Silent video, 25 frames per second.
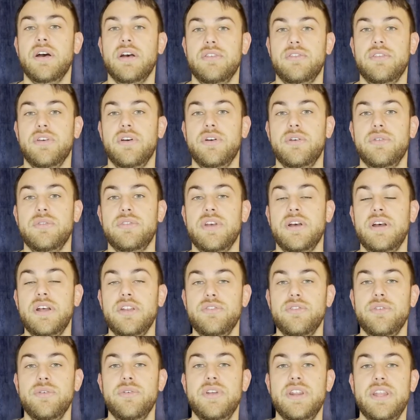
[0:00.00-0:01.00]
So
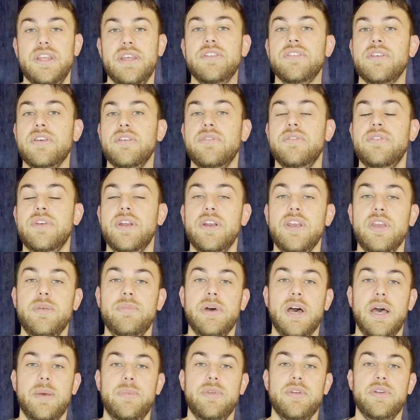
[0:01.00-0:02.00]
Taunt Druid is a very
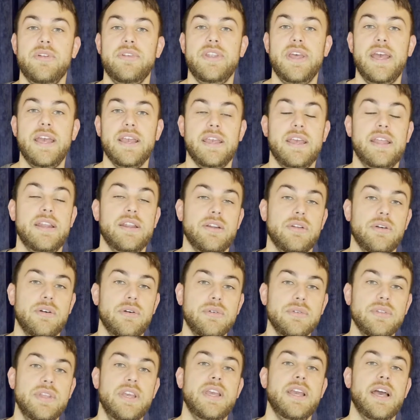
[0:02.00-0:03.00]
popular deck and it
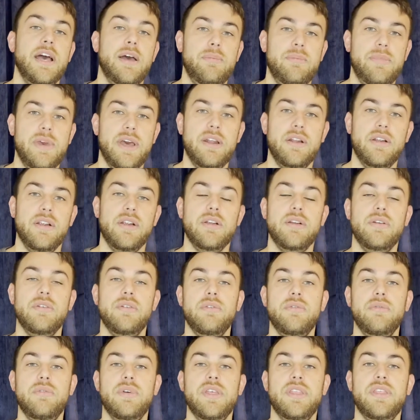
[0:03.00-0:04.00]
only got better
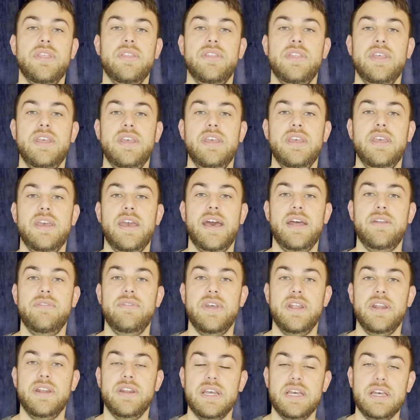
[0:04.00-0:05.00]
with the
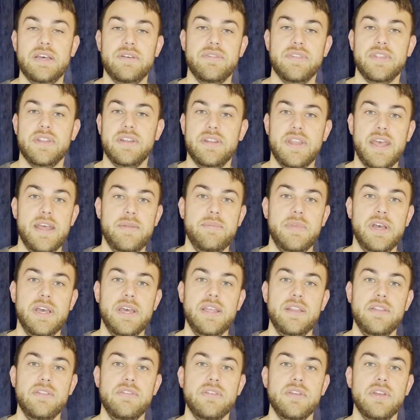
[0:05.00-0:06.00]
advent of the
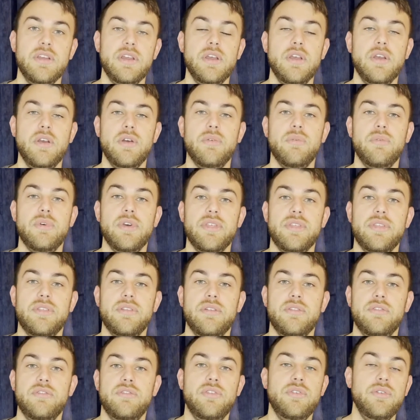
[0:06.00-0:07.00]
Deadmines,
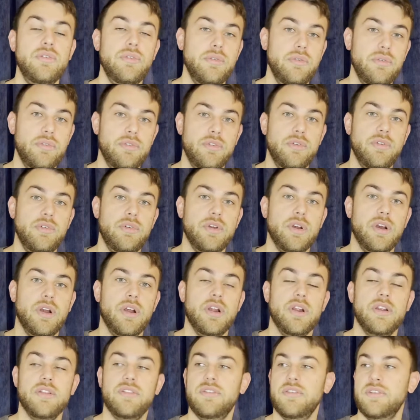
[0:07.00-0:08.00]
with 2 new
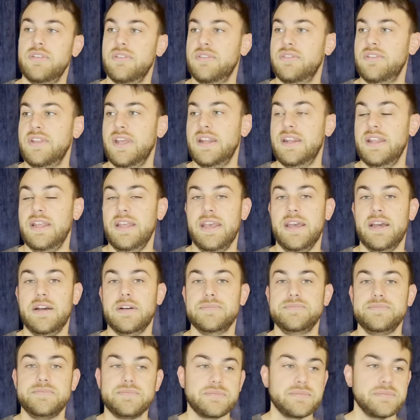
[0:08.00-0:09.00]
cards standing out.